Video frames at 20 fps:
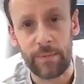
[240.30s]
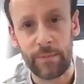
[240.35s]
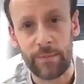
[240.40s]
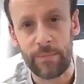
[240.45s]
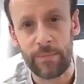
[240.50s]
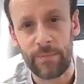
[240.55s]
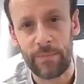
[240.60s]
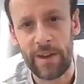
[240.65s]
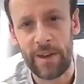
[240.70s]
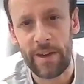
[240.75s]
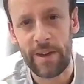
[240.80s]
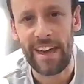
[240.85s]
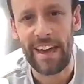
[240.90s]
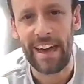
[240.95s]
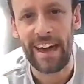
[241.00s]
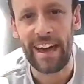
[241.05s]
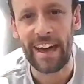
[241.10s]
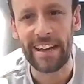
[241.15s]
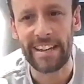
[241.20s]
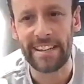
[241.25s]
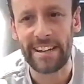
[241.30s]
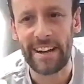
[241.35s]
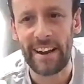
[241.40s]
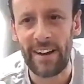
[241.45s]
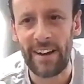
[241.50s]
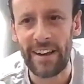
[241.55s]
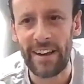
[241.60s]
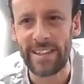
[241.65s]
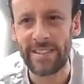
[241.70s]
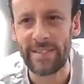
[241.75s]
team and
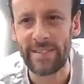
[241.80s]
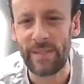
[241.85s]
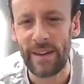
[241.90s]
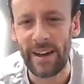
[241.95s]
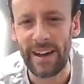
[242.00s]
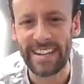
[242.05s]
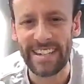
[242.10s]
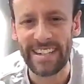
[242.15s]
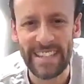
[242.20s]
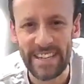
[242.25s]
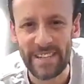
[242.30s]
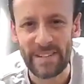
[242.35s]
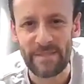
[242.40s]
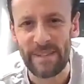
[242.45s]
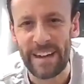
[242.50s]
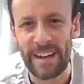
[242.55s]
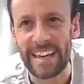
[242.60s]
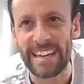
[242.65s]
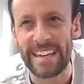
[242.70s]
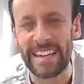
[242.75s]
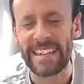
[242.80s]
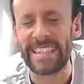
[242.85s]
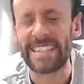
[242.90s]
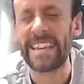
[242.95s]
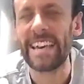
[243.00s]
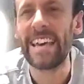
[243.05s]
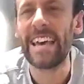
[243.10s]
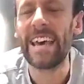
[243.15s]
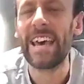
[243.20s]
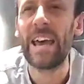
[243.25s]
clients that are decision
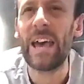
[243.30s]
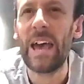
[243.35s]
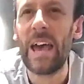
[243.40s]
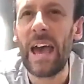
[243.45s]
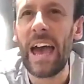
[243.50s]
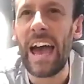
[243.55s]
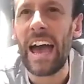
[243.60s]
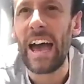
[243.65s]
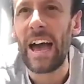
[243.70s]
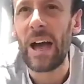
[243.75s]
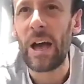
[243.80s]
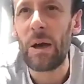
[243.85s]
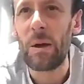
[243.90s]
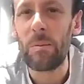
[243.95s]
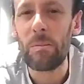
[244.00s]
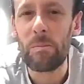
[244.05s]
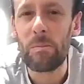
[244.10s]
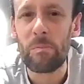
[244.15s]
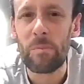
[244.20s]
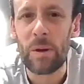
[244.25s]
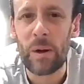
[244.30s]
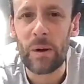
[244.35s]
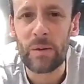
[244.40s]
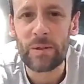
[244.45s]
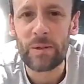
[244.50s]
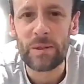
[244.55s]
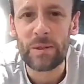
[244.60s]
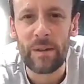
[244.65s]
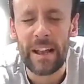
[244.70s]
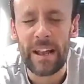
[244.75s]
makers. But
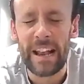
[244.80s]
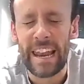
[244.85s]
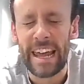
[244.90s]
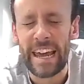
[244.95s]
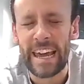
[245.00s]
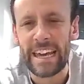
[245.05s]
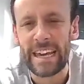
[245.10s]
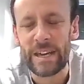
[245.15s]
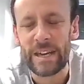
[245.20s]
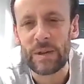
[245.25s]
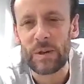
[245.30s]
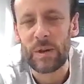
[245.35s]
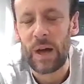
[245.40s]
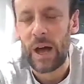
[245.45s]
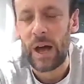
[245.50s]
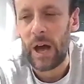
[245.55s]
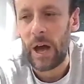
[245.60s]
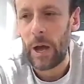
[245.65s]
ultimately,